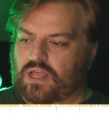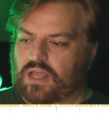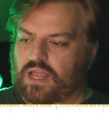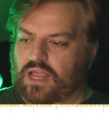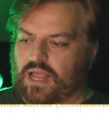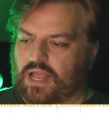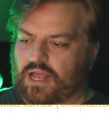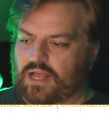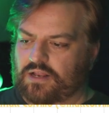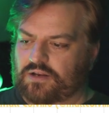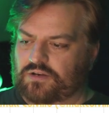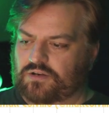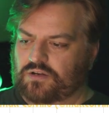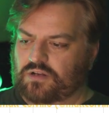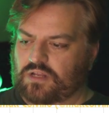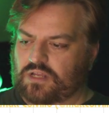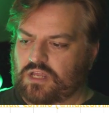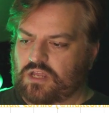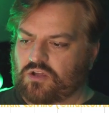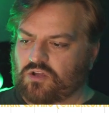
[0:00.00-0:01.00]

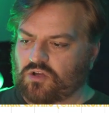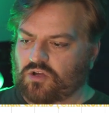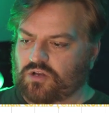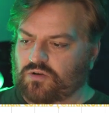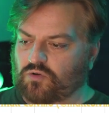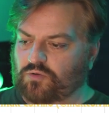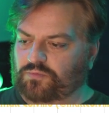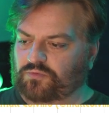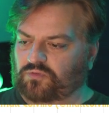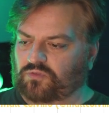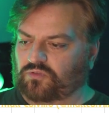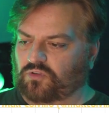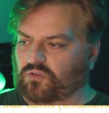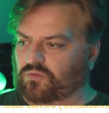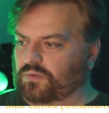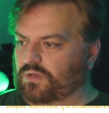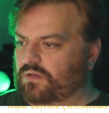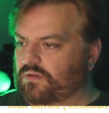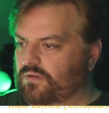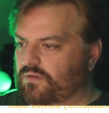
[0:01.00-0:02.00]
and he could,
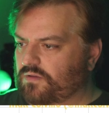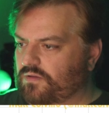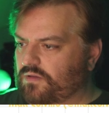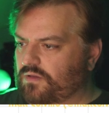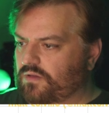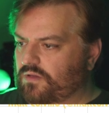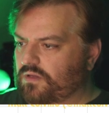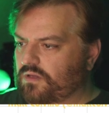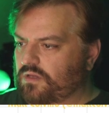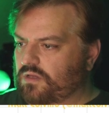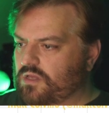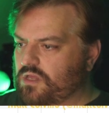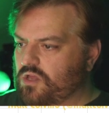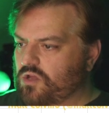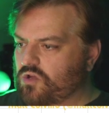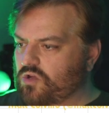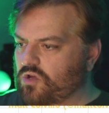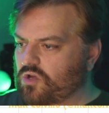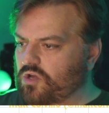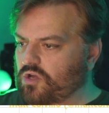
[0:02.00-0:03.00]

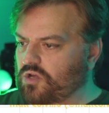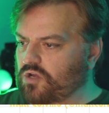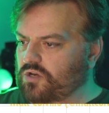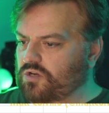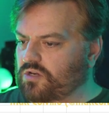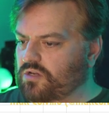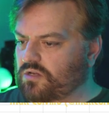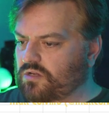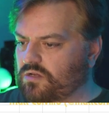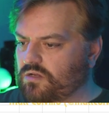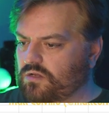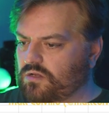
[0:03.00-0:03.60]
he could